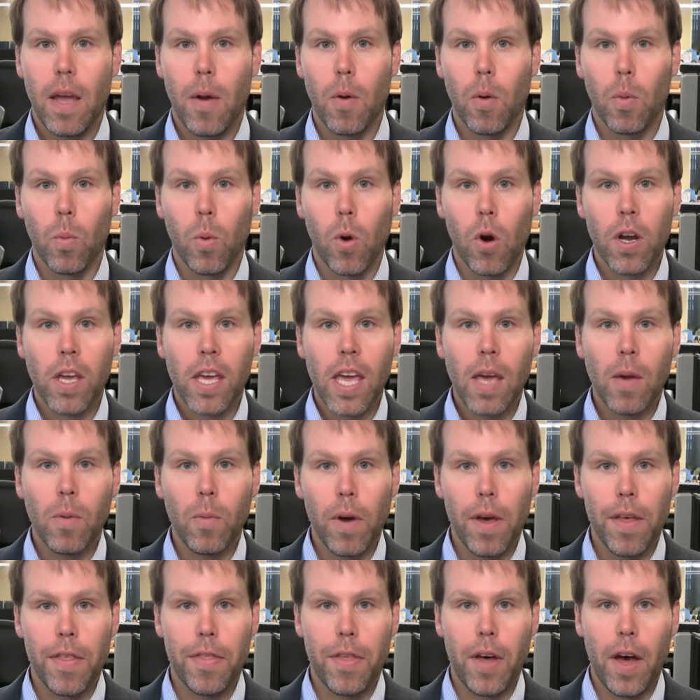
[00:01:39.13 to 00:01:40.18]
They were working
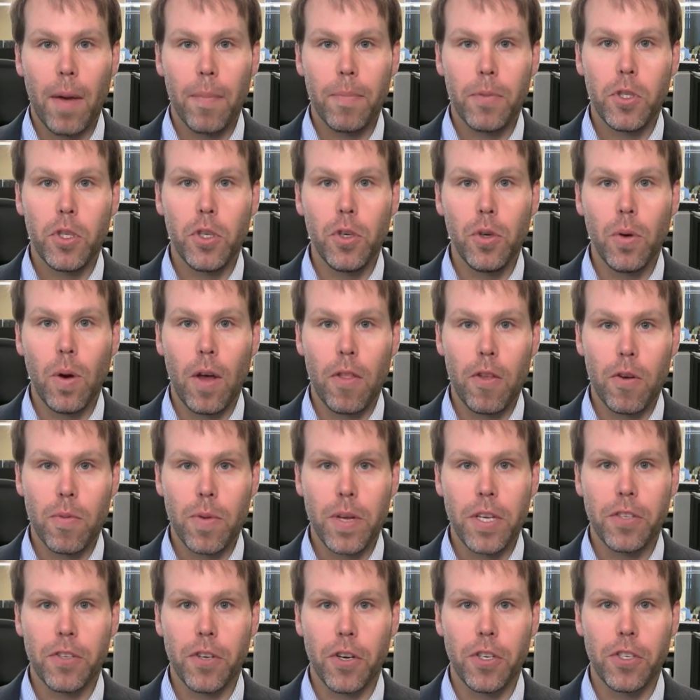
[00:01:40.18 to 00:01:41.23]
with uh, two other
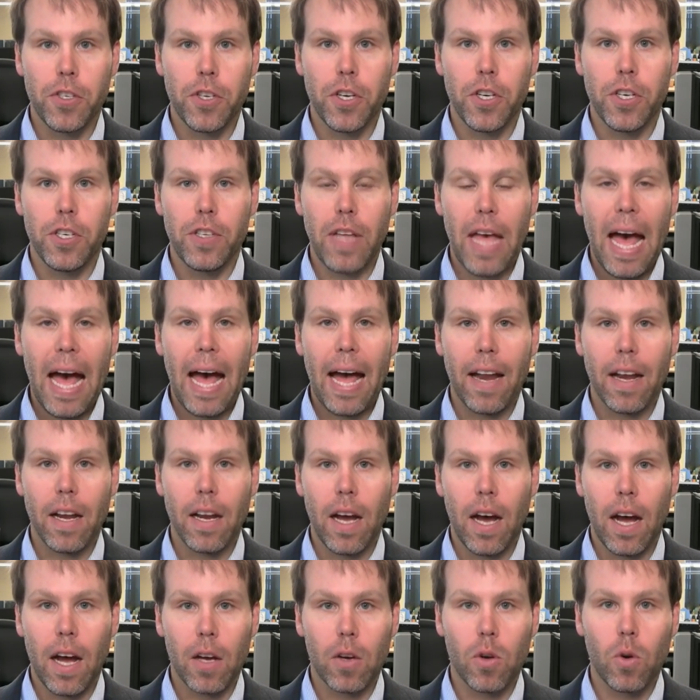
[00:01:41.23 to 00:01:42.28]
researchers at
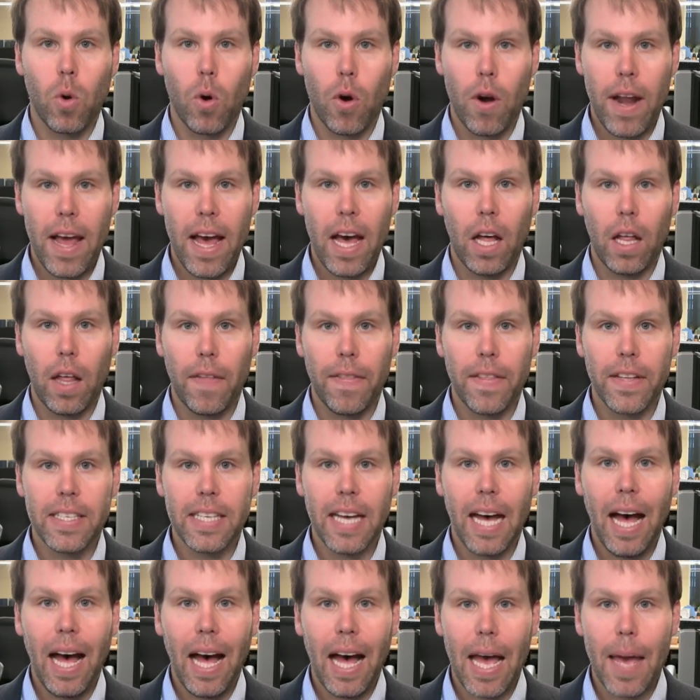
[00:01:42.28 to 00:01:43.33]
uh, Cornell at the
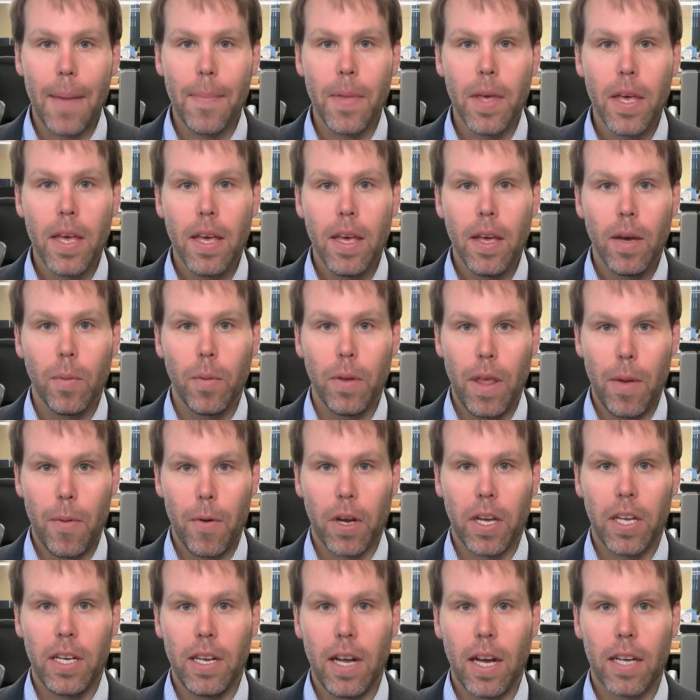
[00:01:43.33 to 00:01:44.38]
time when they
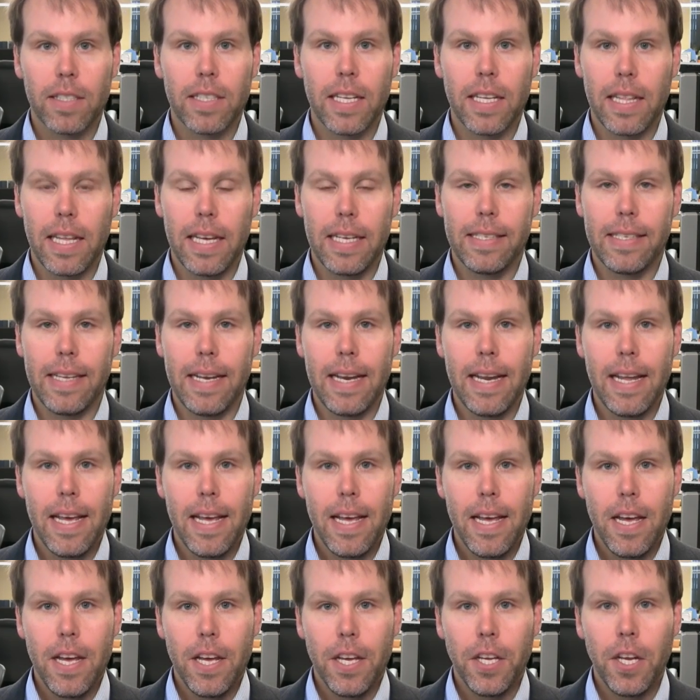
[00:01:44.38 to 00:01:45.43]
were conducting this. And
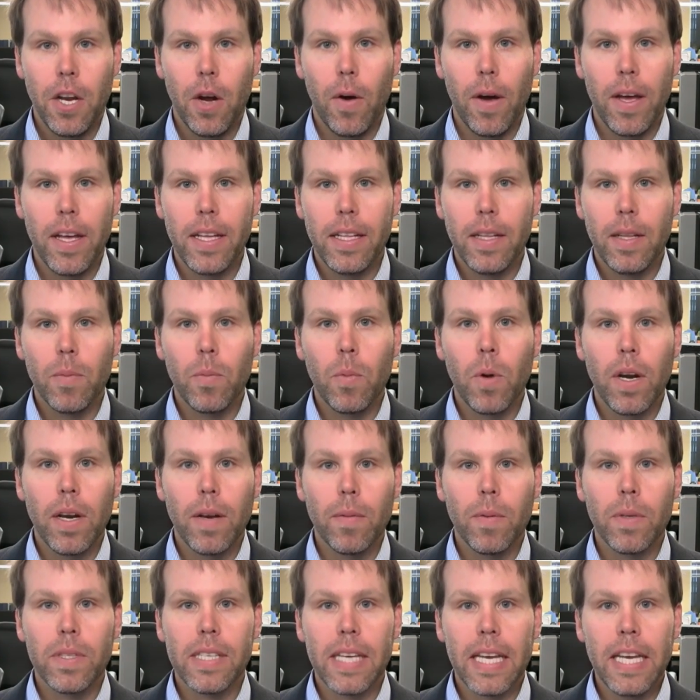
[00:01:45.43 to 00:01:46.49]
you know, it, what,
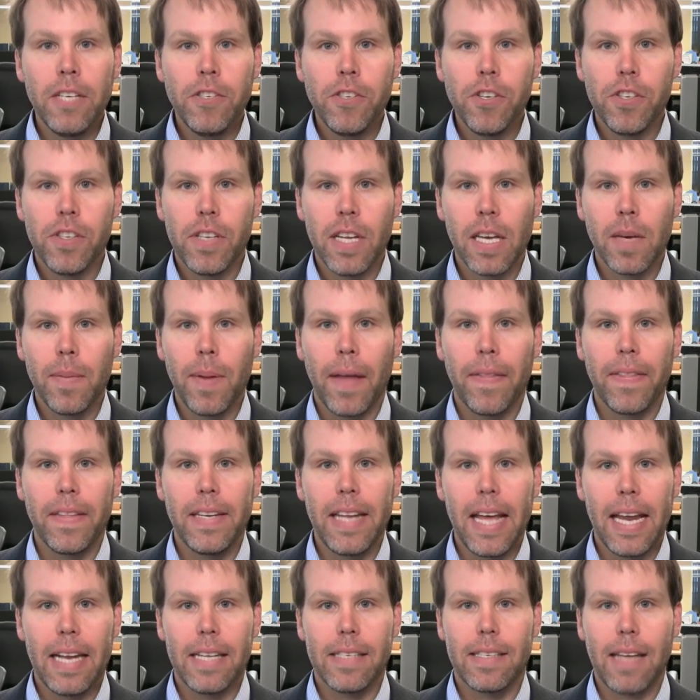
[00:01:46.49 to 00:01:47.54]
what's interesting about the
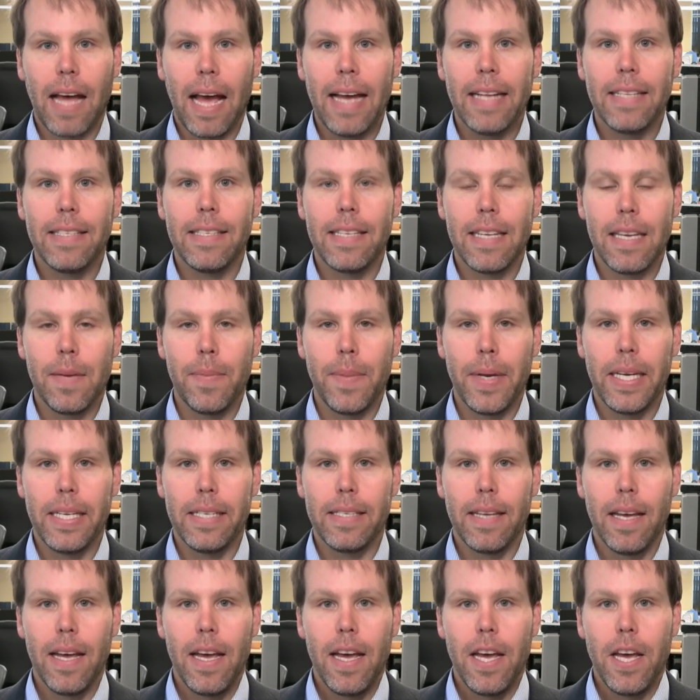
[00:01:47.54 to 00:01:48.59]
data science team
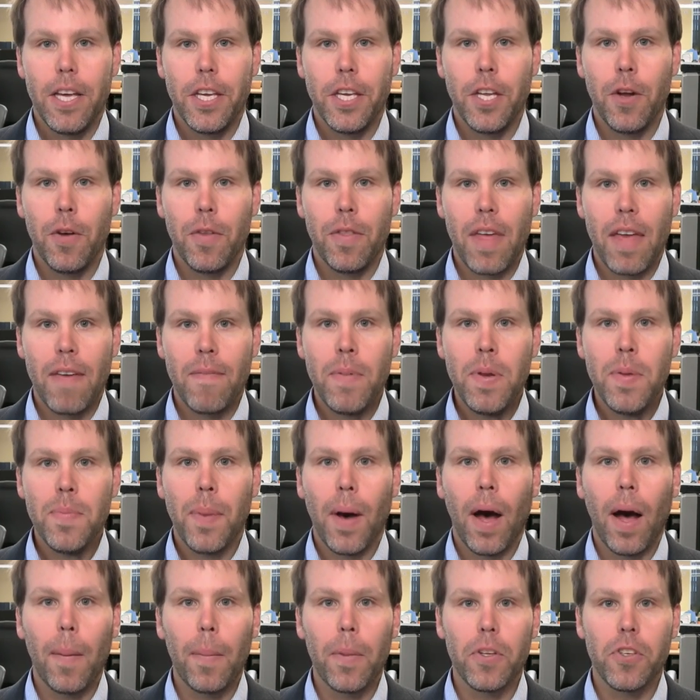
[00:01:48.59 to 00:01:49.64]
is, you know, they've been
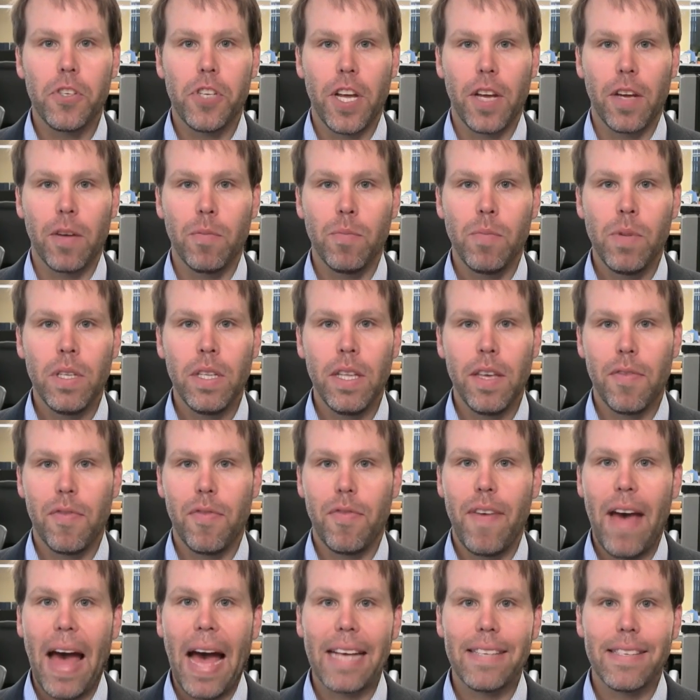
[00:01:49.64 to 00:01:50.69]
publishing really
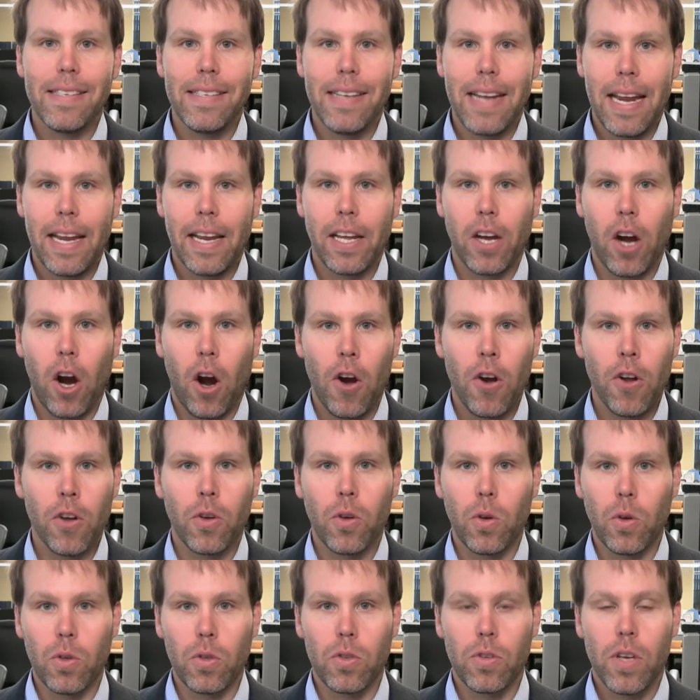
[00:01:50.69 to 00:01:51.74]
fascinating
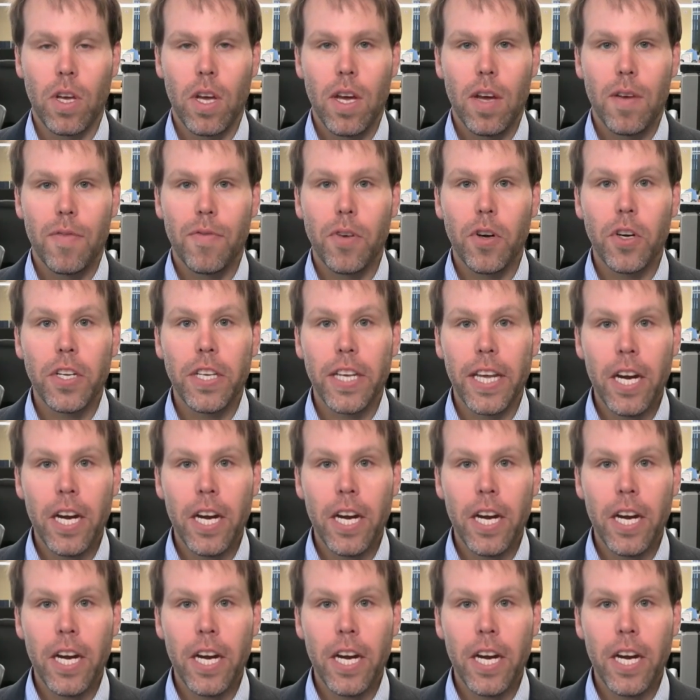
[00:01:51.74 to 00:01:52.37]
articles for